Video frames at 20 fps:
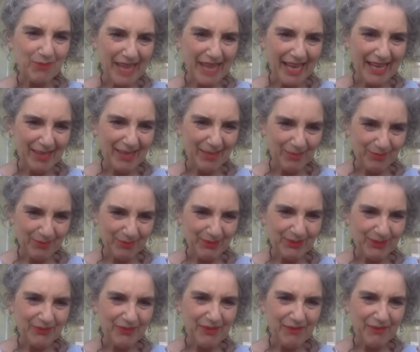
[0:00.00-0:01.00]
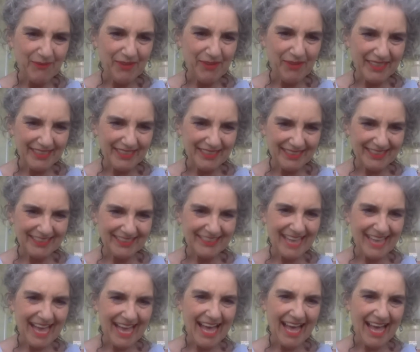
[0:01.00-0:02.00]
Black and Blue. I wanted it
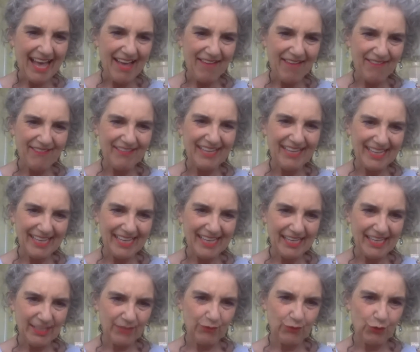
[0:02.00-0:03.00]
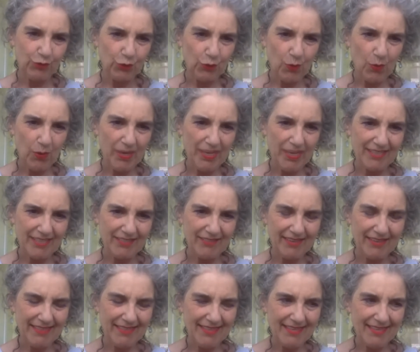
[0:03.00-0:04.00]
to have that kind of joy. So
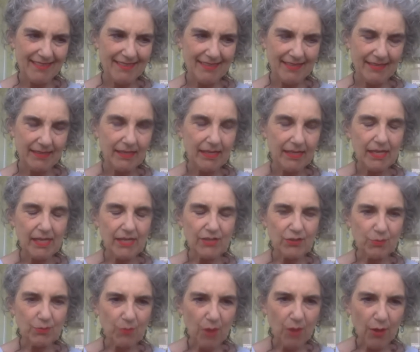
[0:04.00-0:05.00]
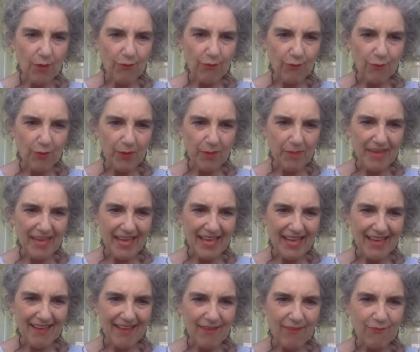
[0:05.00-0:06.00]
I think the small
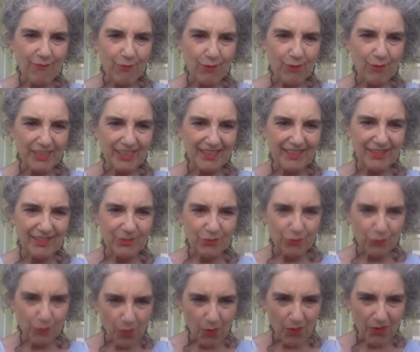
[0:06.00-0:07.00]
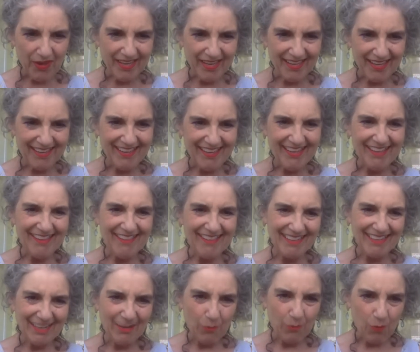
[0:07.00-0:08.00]
format afforded the joy
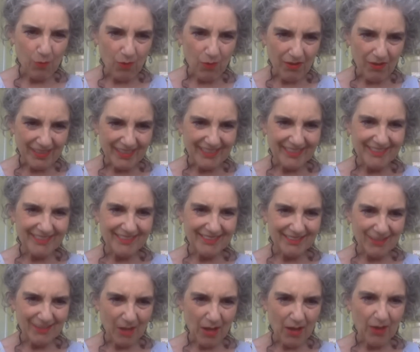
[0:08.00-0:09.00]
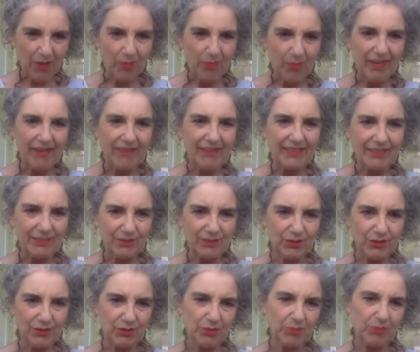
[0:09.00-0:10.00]
that I wanted to talk about in
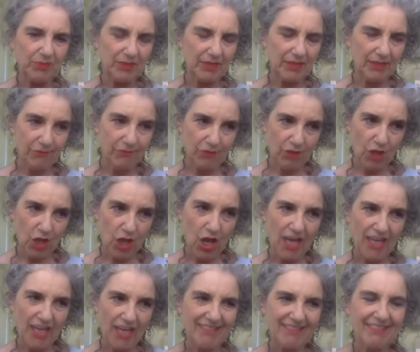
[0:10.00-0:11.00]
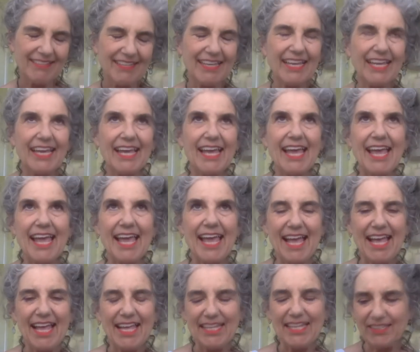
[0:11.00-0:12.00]
terms of loss.
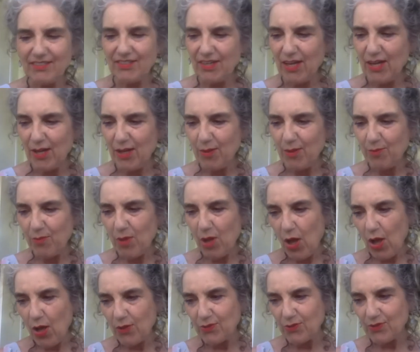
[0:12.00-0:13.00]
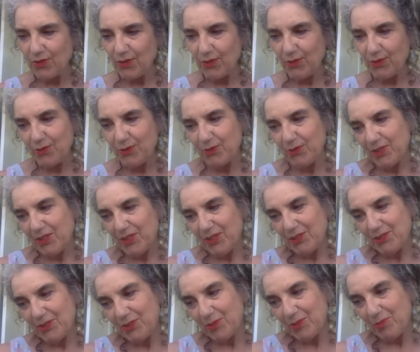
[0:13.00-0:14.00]
And um, also,
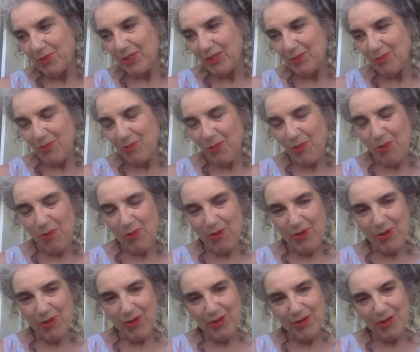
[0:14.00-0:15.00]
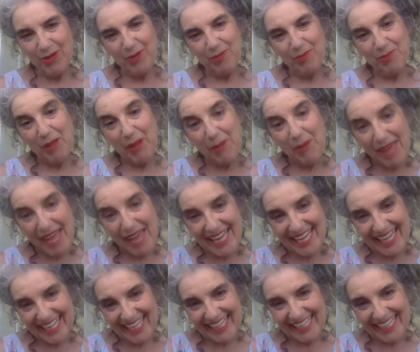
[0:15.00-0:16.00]
to be more
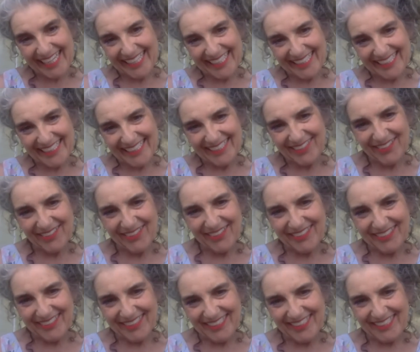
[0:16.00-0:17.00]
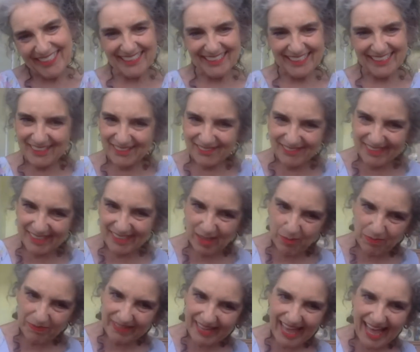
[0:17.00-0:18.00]
poetic and indulge in
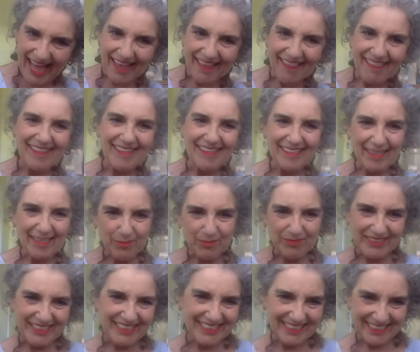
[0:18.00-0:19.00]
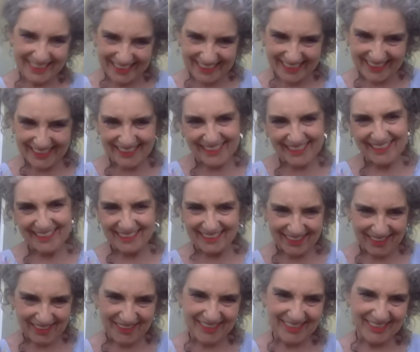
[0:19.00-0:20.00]
Sylvia Plath and Emily Dickinson
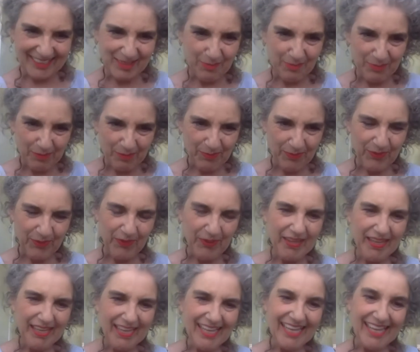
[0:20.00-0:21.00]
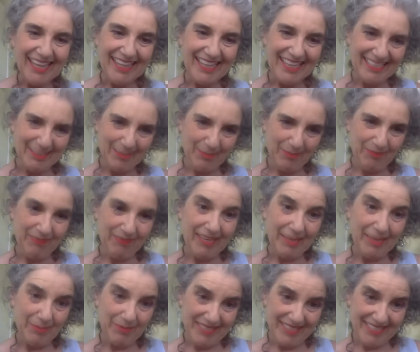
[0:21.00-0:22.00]
and all these people that I'm
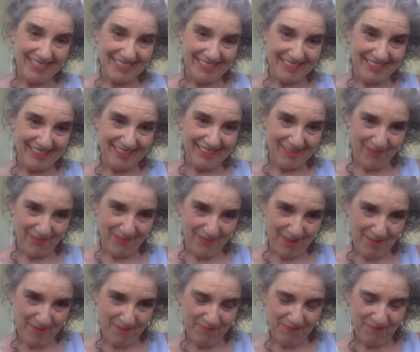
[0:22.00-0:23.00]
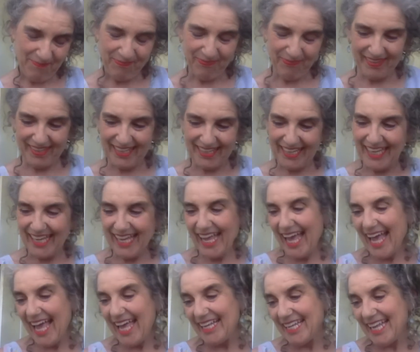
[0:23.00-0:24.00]
I'm stealing from.
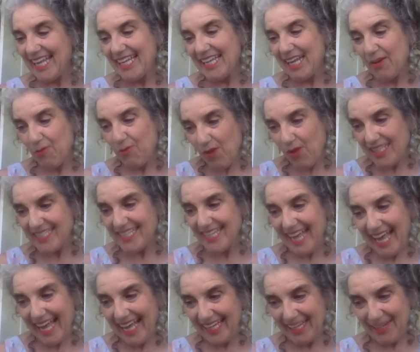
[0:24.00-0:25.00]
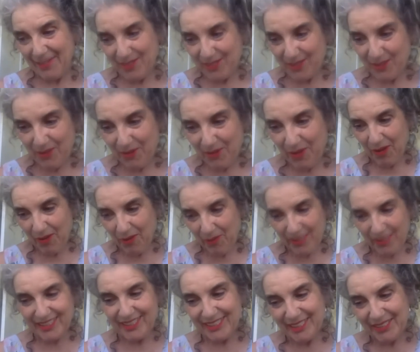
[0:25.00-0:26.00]
And, and I want to add, I was
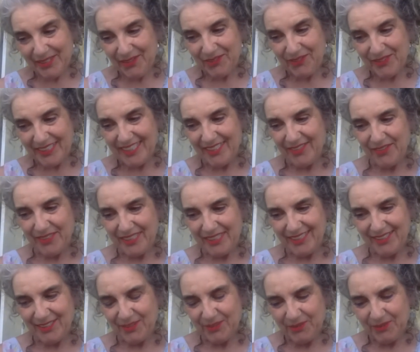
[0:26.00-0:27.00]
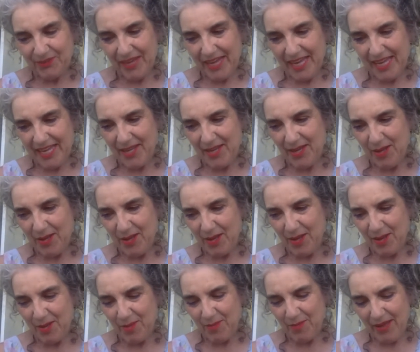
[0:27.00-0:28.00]
originally only going to write
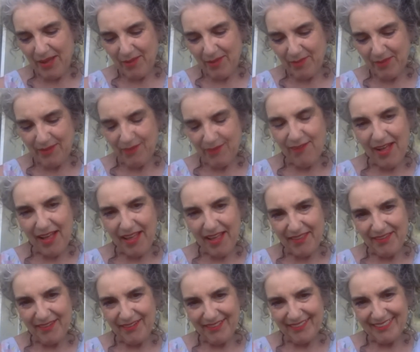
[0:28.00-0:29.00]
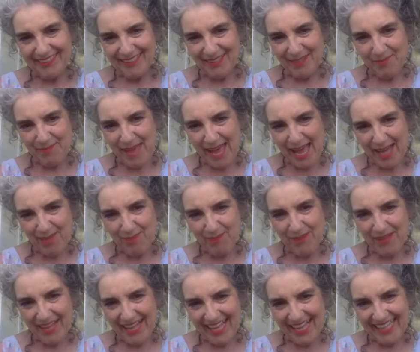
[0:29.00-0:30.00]
about my father, the
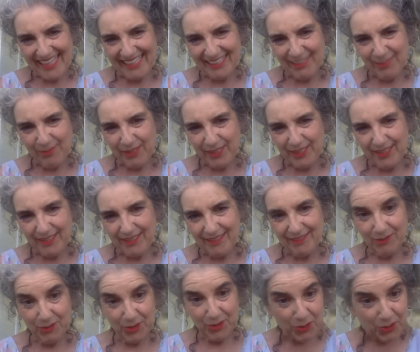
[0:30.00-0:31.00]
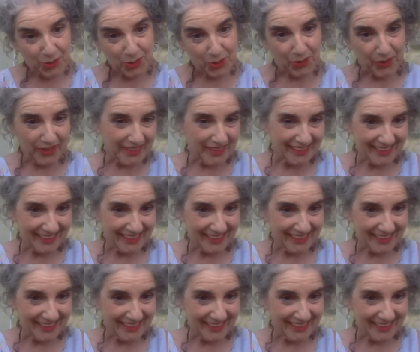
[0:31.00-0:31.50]
magpie, and it was too short.